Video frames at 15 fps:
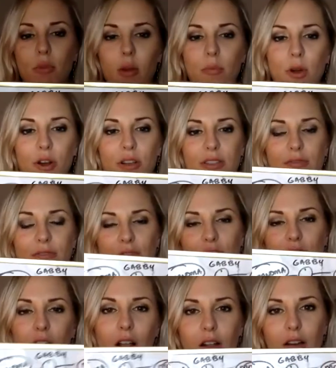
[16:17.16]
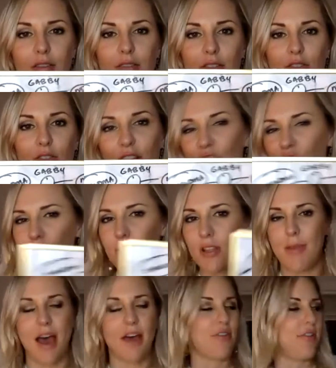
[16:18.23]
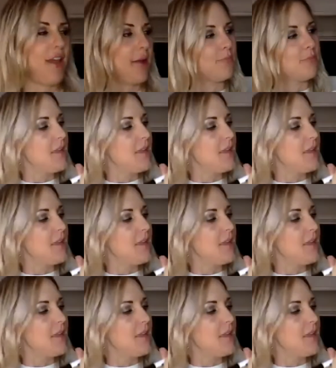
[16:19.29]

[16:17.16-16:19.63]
more bonus of $50. So let's just do the math on that.